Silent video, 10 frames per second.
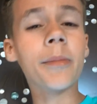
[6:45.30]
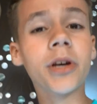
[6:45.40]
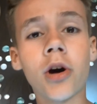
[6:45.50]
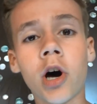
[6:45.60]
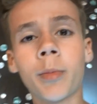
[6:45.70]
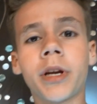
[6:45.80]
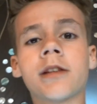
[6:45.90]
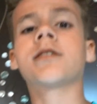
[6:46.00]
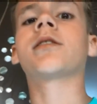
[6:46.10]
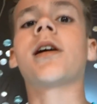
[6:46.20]
I'm going to go help my
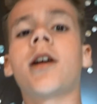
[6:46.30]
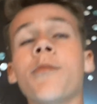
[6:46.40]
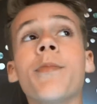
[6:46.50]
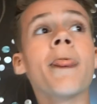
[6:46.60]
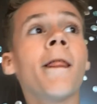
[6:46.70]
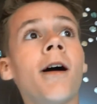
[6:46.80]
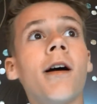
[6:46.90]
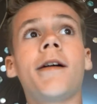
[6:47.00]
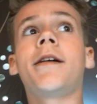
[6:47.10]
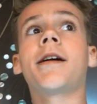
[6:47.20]
dad set that up.
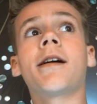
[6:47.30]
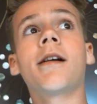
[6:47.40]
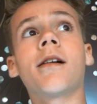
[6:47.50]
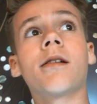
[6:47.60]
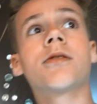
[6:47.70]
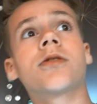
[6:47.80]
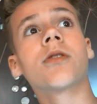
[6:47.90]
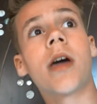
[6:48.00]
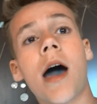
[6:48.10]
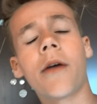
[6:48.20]
And so
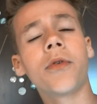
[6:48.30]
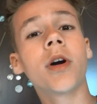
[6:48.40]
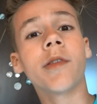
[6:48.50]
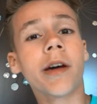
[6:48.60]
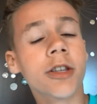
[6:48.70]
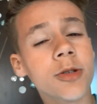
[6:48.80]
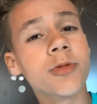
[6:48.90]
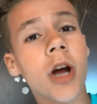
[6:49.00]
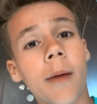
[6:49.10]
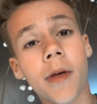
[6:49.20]
yeah, if you can like and
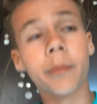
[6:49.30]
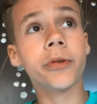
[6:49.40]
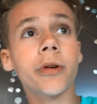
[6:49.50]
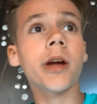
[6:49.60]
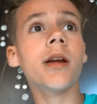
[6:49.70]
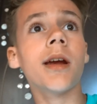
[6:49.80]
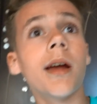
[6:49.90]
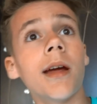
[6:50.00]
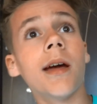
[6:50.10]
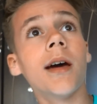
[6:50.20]
subscribe, that'd be great.
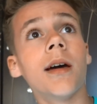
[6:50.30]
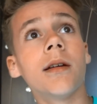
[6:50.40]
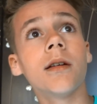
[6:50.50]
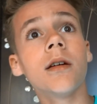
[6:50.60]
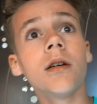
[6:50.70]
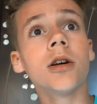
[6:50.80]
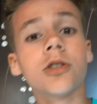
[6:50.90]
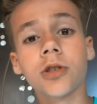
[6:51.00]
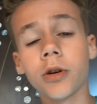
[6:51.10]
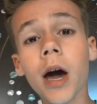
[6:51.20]
And
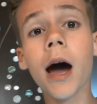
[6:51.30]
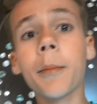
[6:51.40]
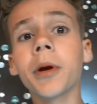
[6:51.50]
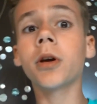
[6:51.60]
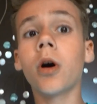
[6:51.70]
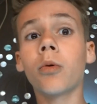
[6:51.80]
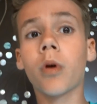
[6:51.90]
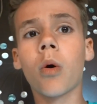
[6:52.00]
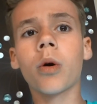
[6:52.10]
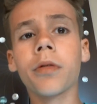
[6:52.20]
so yeah, I'm going to go
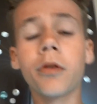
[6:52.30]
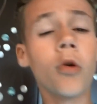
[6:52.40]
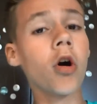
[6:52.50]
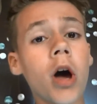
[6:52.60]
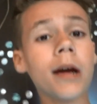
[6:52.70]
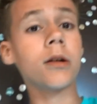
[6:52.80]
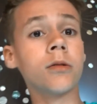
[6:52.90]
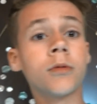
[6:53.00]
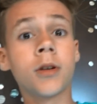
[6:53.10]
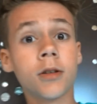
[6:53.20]
record with the new
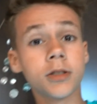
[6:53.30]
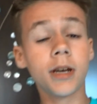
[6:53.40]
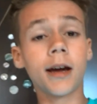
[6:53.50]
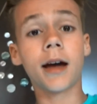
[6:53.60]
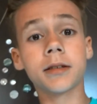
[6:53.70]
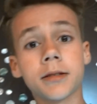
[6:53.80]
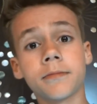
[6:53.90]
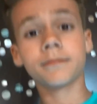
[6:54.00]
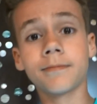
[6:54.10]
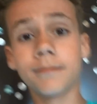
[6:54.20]
Elgato. See you guys.